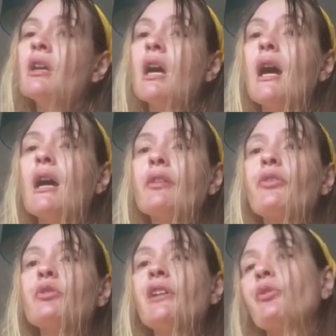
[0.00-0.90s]
And
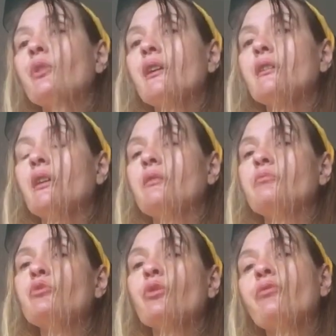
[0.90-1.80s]
so that's why
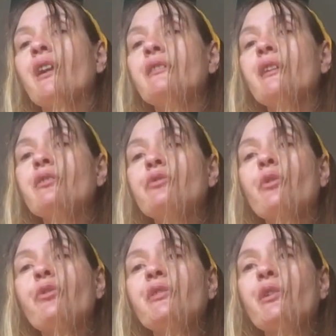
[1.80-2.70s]
you won't find any of
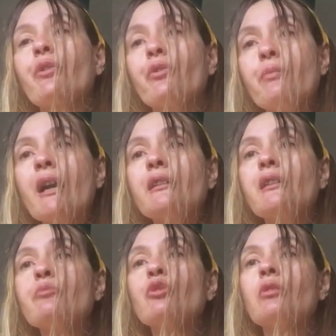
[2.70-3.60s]
those videos of mine
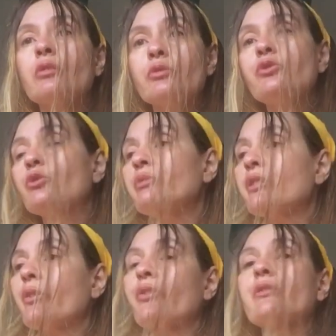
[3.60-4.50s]
anymore on YouTube,
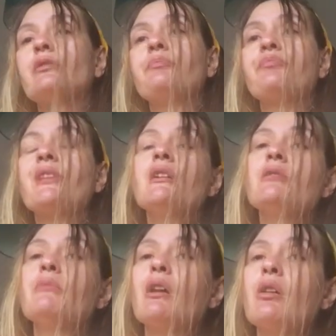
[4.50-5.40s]
because
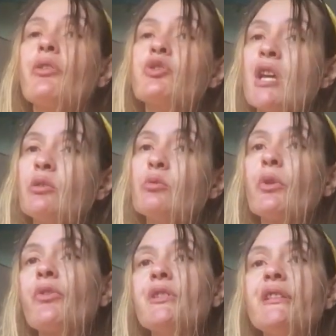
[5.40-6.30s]
my last channel
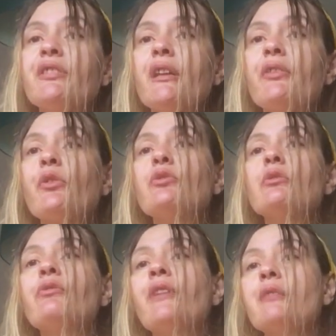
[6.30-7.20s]
was deleted. So you'll
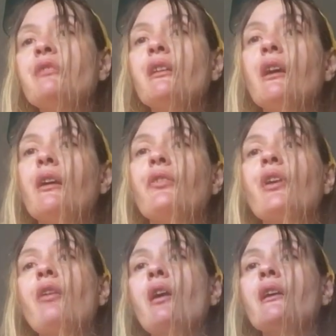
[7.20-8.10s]
find me as
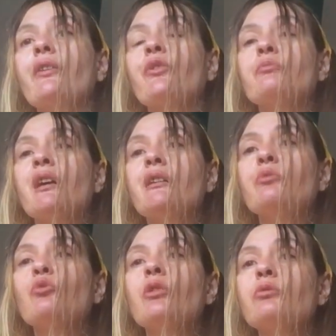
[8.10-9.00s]
Araya Soma in
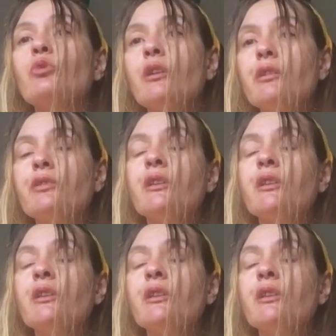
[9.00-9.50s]
one word